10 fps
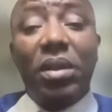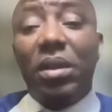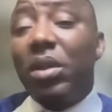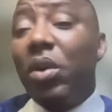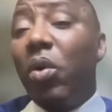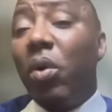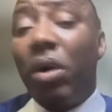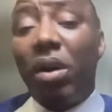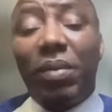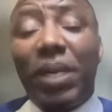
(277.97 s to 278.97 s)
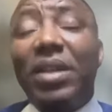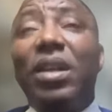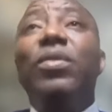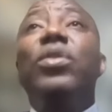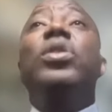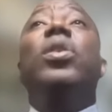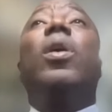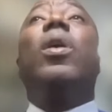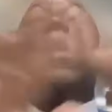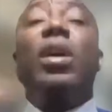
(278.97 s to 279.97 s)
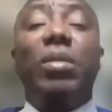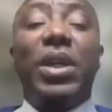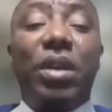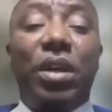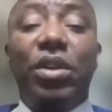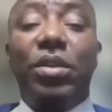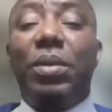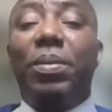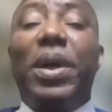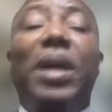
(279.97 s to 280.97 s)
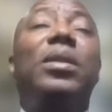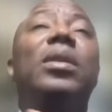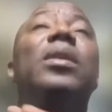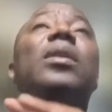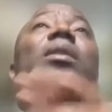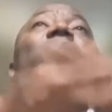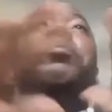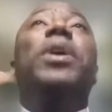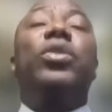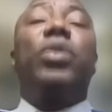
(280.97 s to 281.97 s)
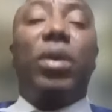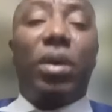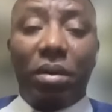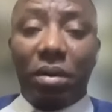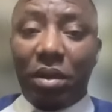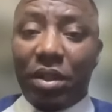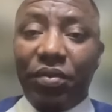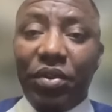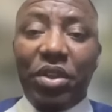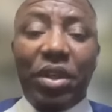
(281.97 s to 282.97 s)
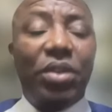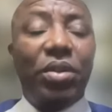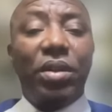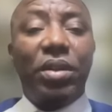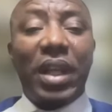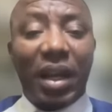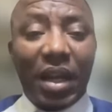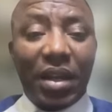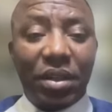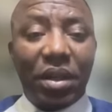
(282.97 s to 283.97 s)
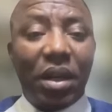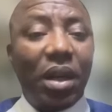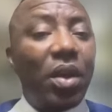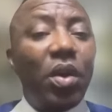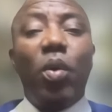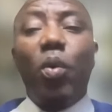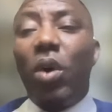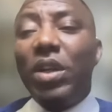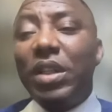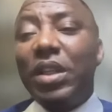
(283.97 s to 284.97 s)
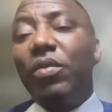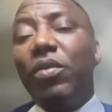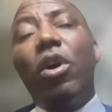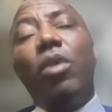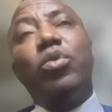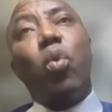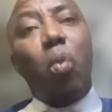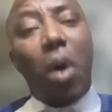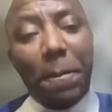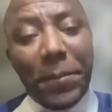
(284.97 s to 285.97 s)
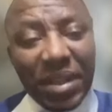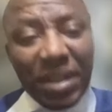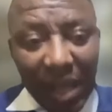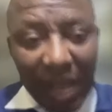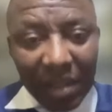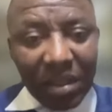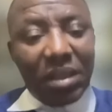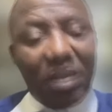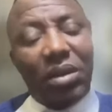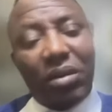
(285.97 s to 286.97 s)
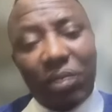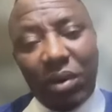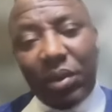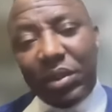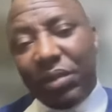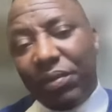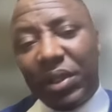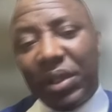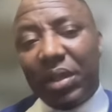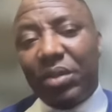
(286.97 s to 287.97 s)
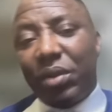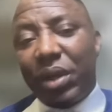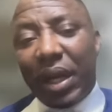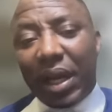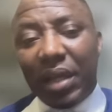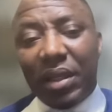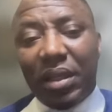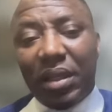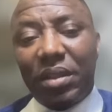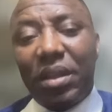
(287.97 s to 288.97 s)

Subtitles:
The whole of my interviews in all the major newspapers, major TV stations in Nigeria, wasn't even up to 1% of what was devoted to other candidates.